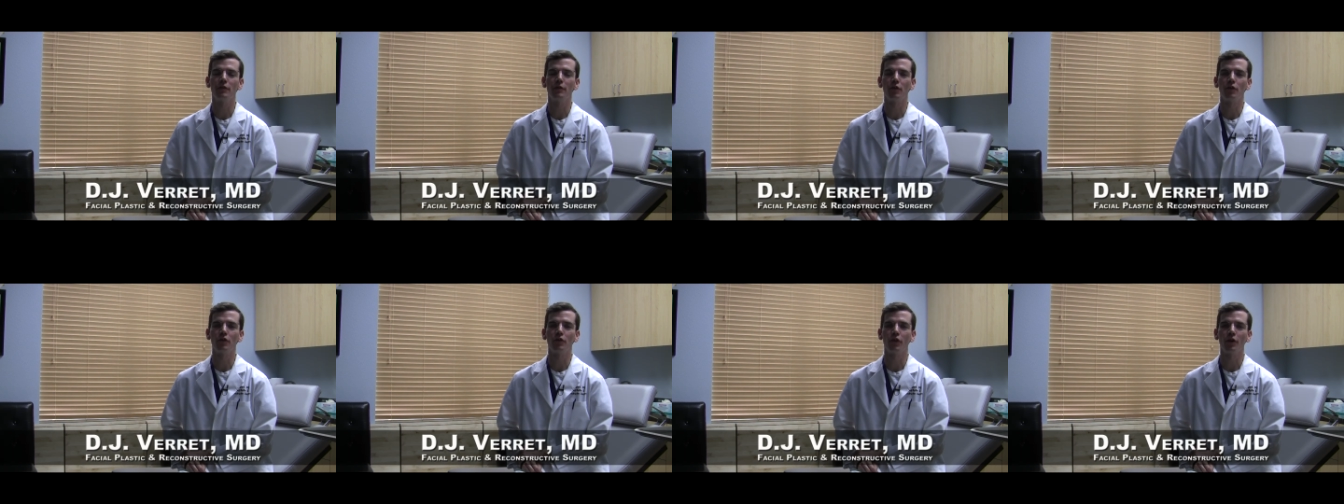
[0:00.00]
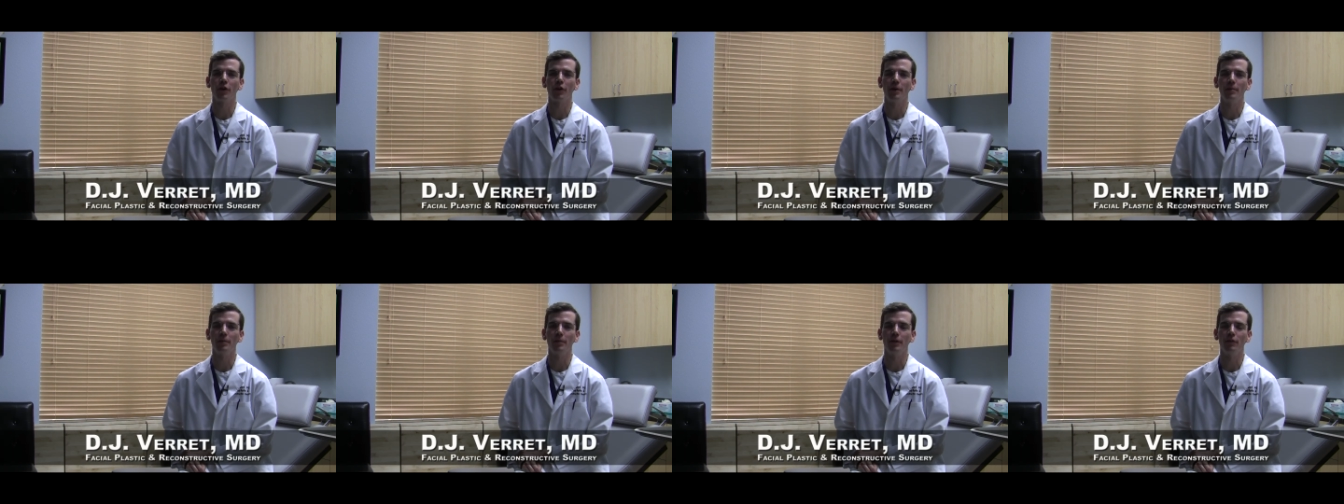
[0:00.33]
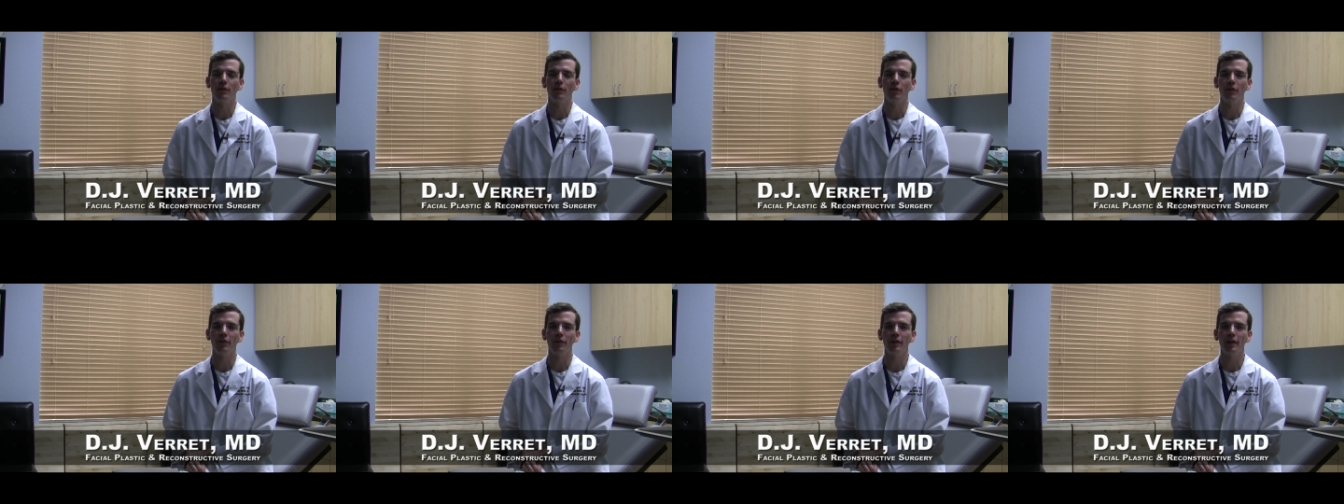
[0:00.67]
you for joining
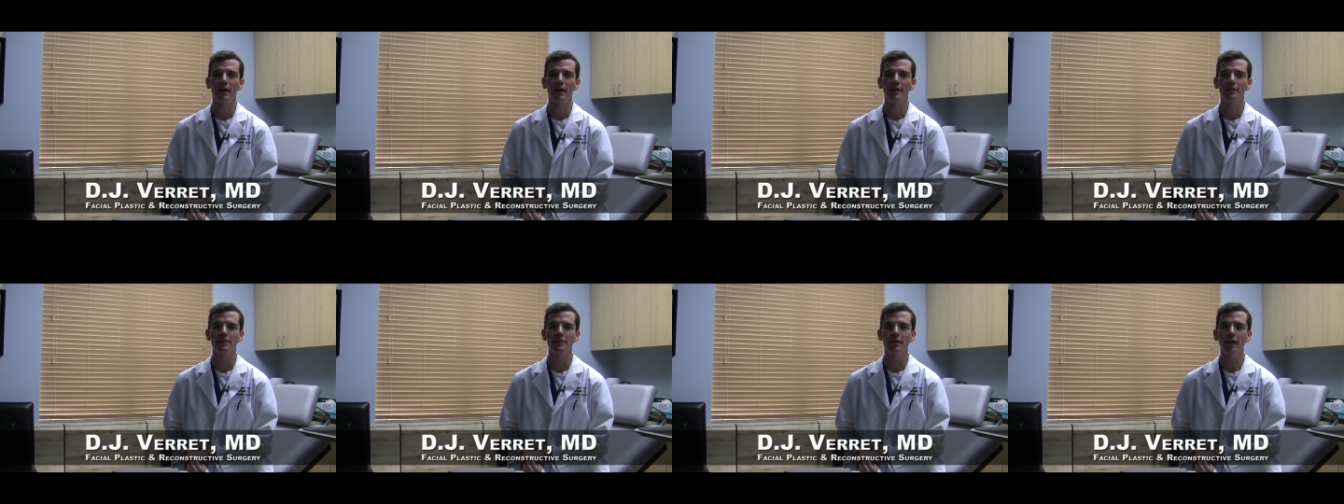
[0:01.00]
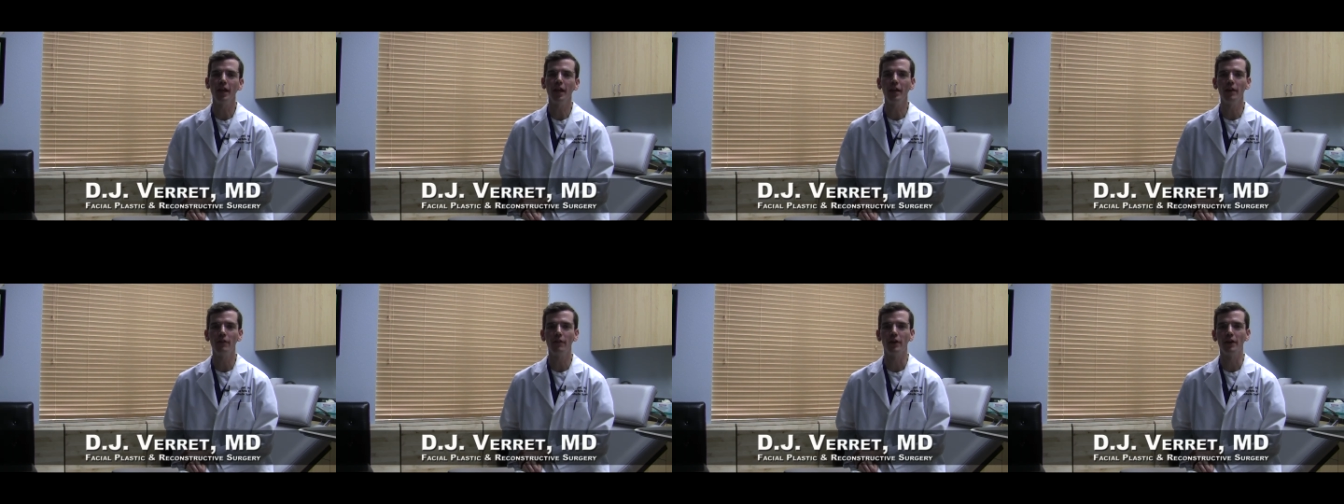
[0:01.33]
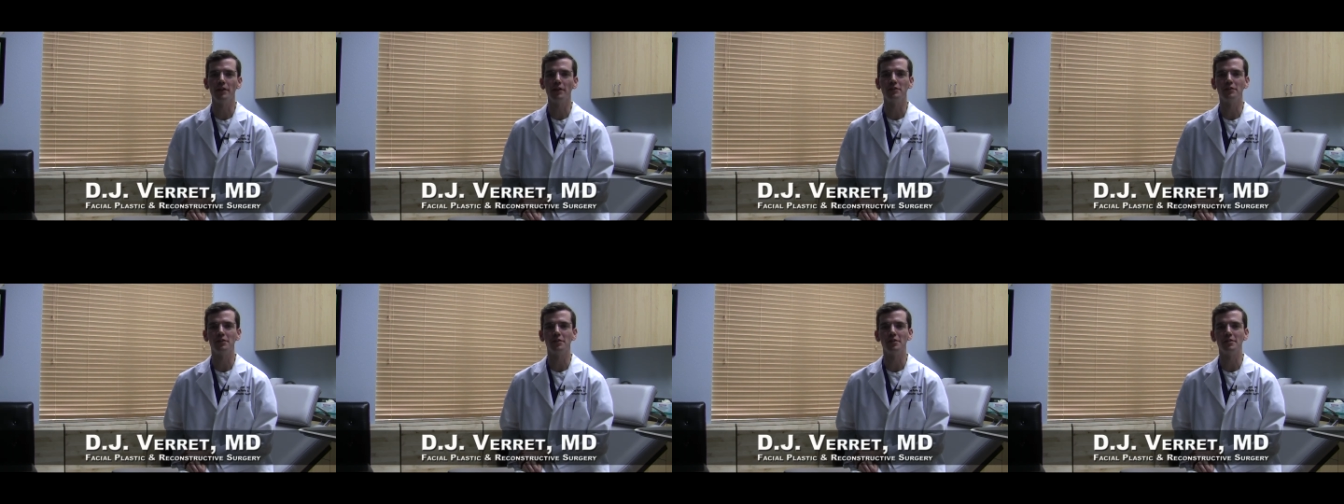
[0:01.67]
me for today's
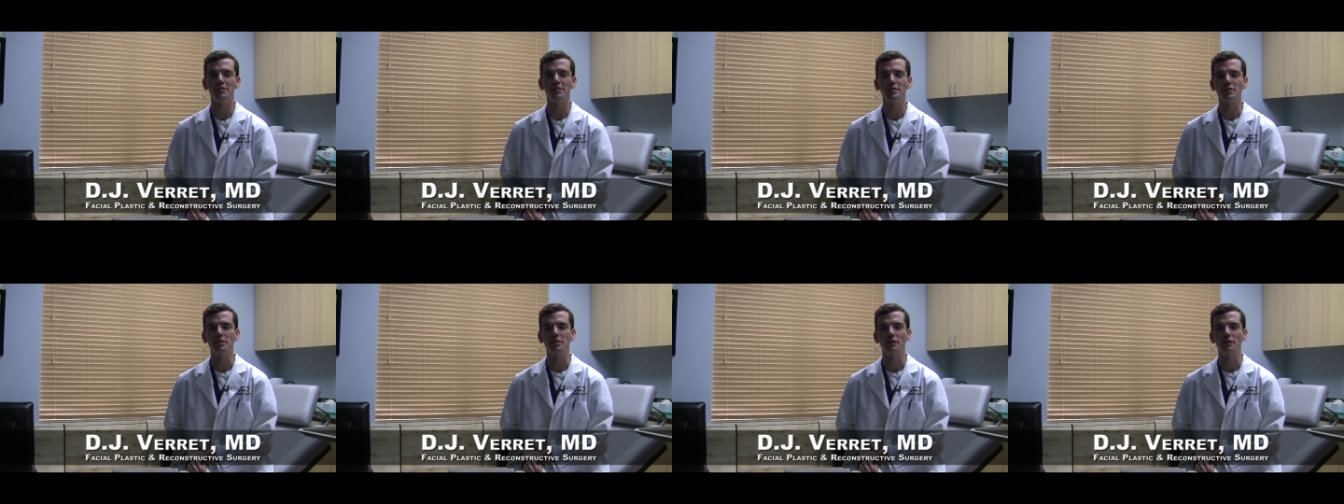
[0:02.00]
Innovations